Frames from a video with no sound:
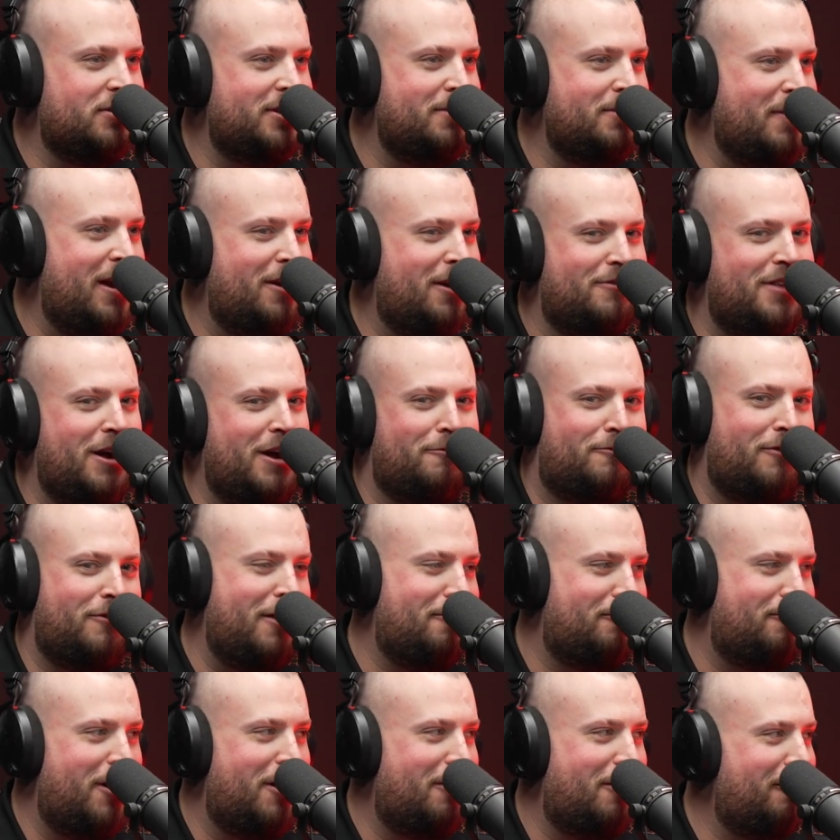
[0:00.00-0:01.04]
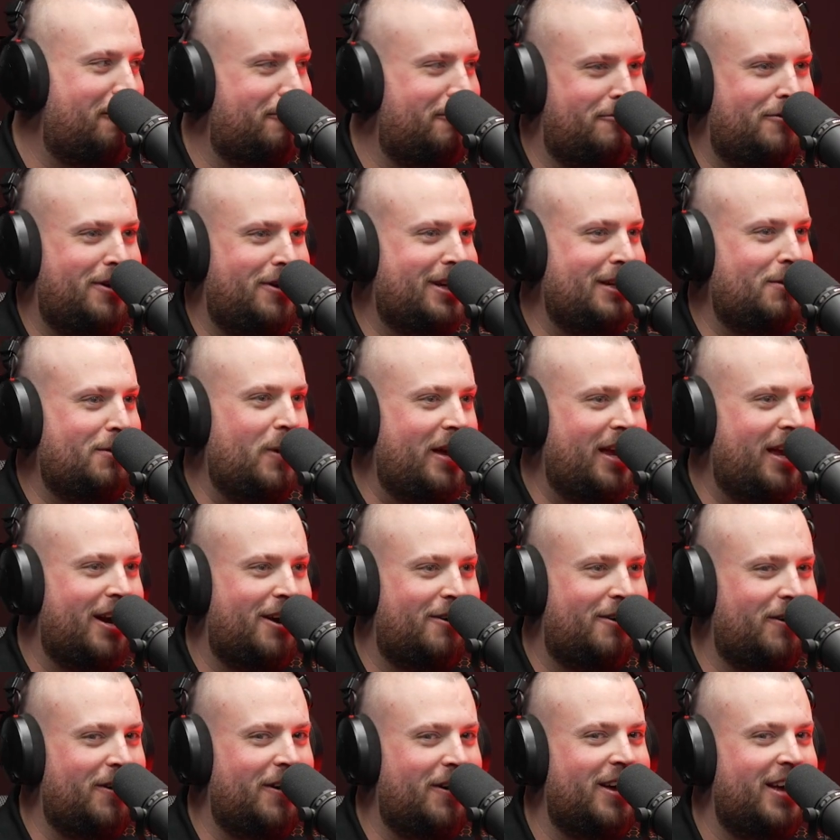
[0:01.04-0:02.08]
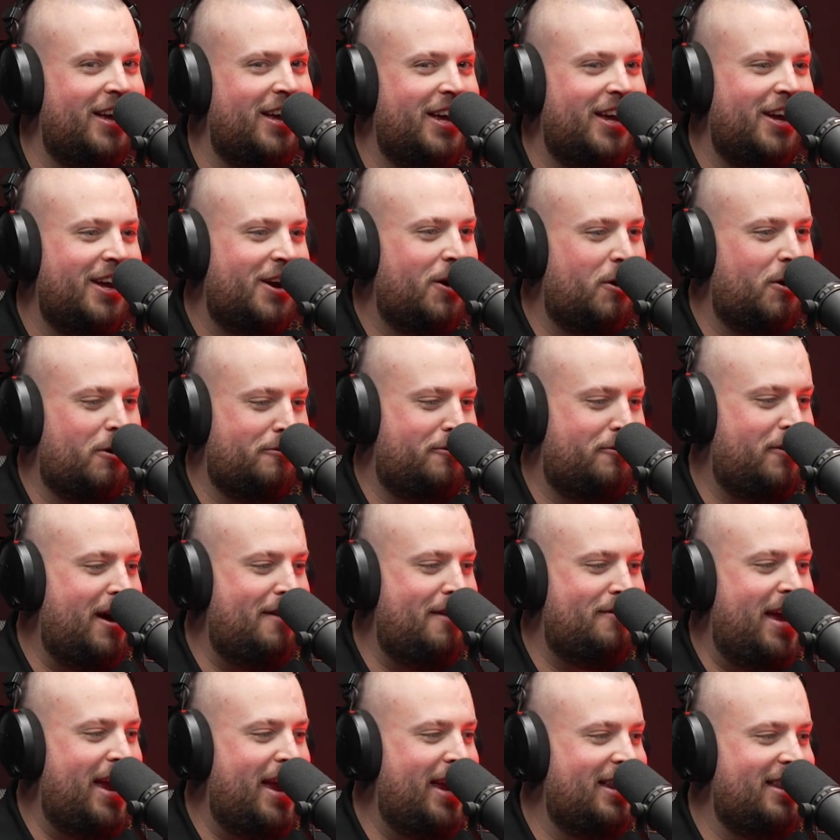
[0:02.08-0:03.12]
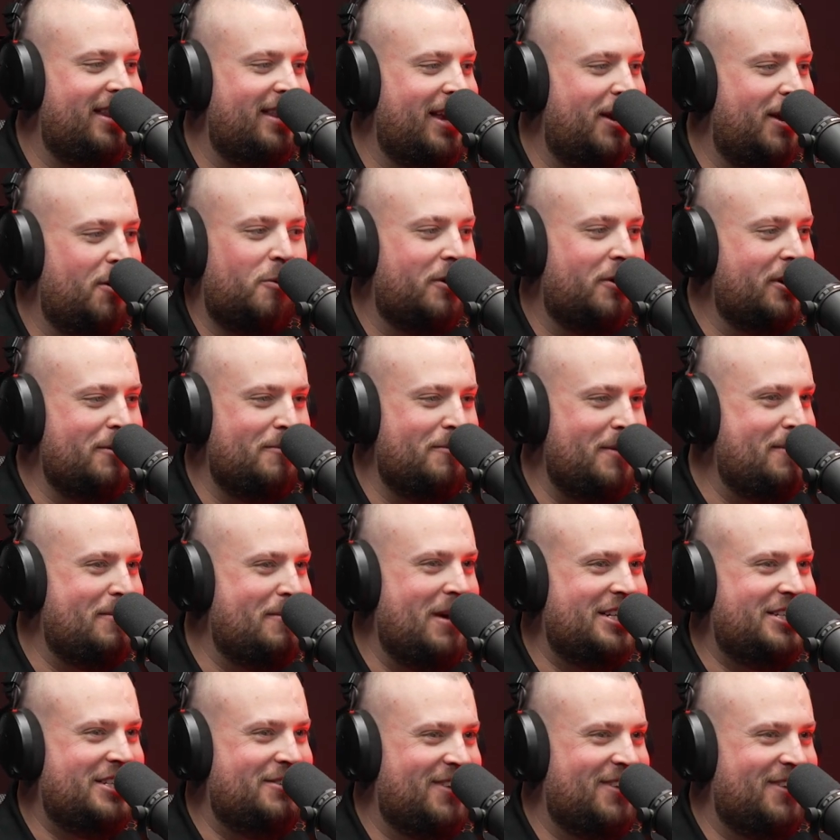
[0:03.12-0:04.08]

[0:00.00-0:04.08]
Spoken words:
Didn't matter if they were front rower or a fucking winger or a 5'8", they all wanted to be Benji